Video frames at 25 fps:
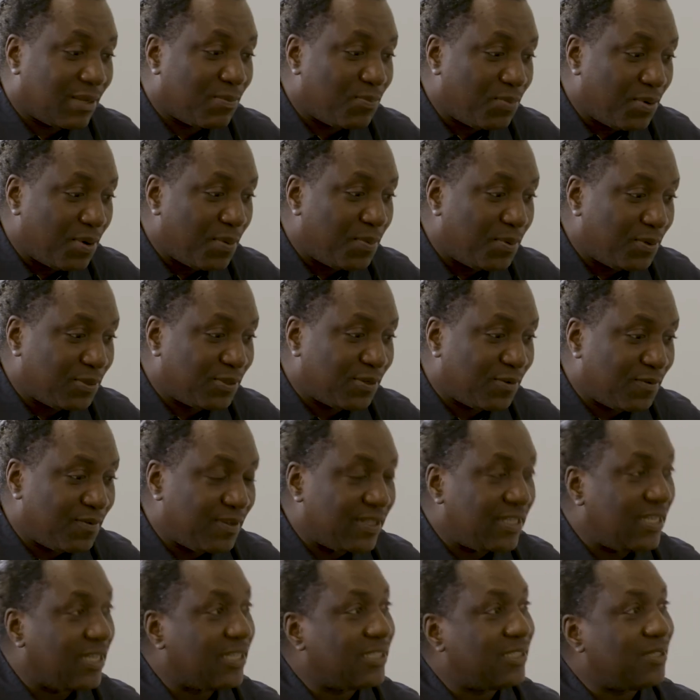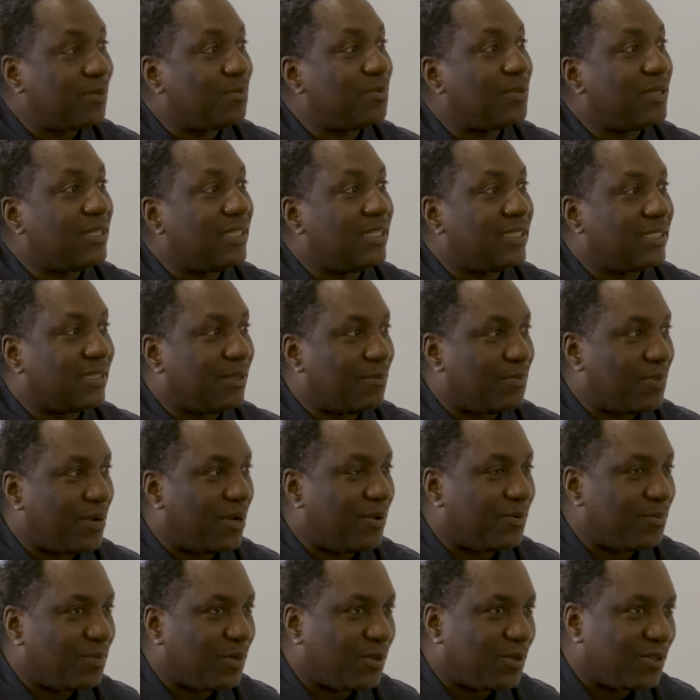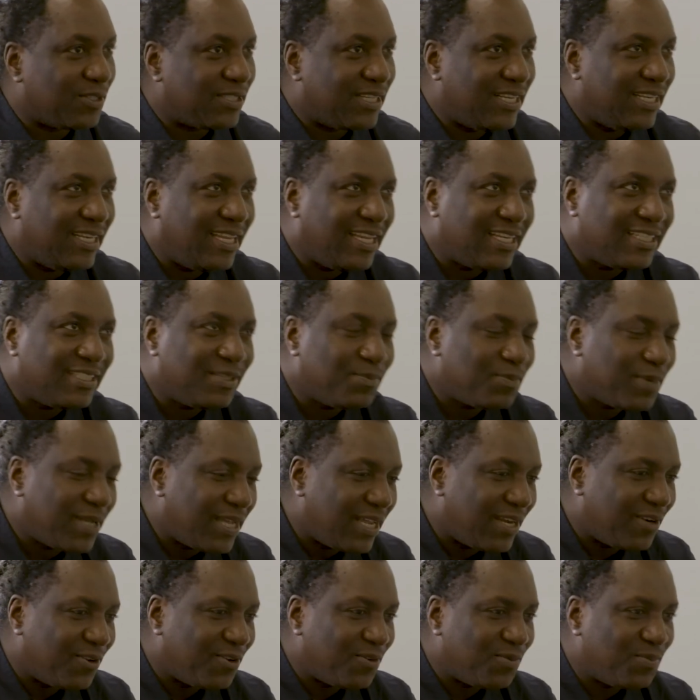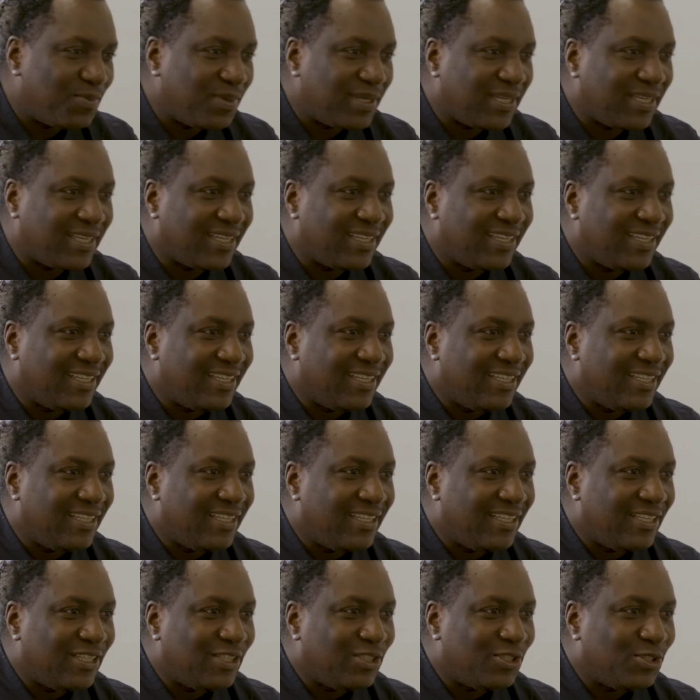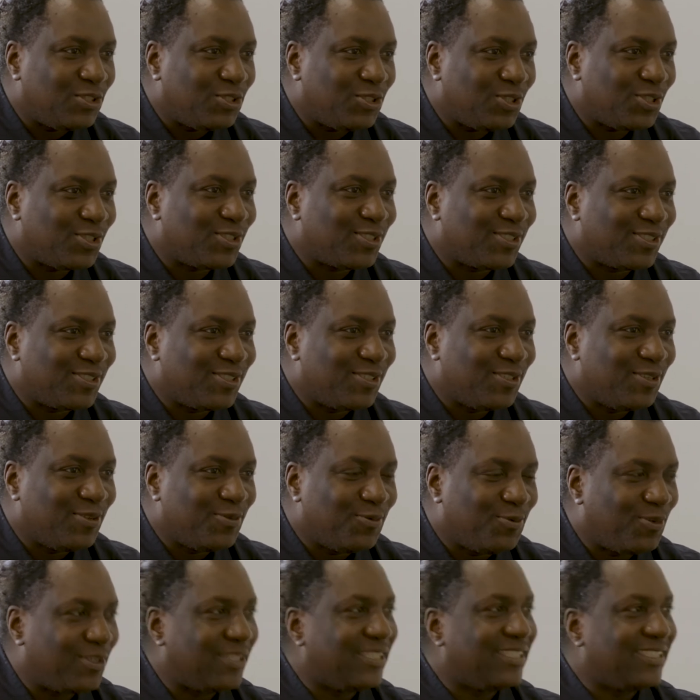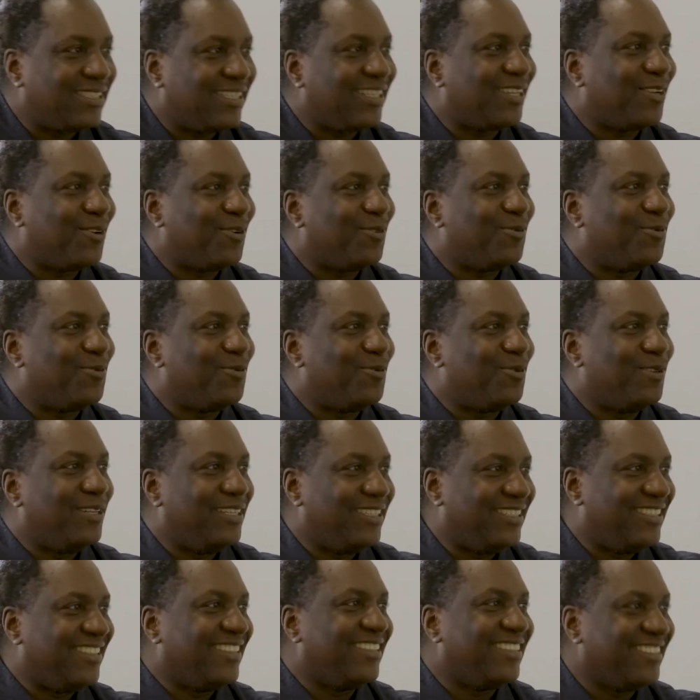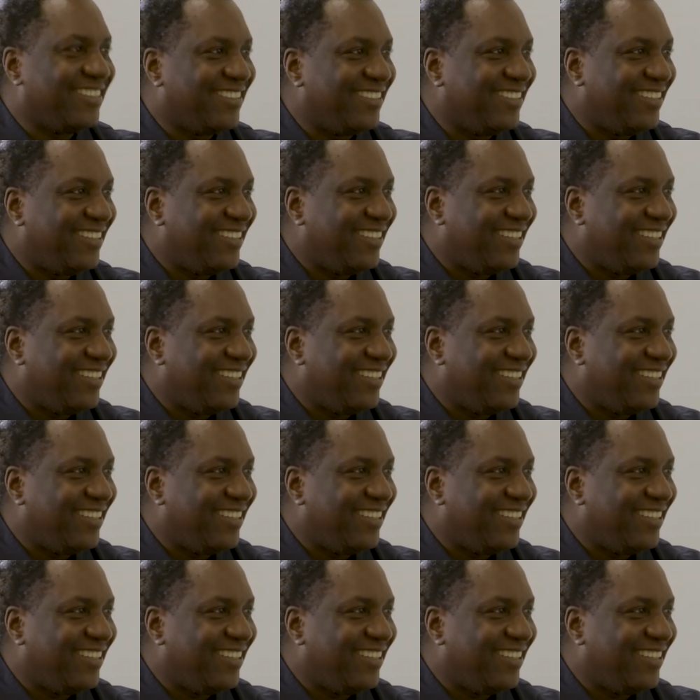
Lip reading: the purpose of leadership is about, because leadership cannot be just for the sake of leading.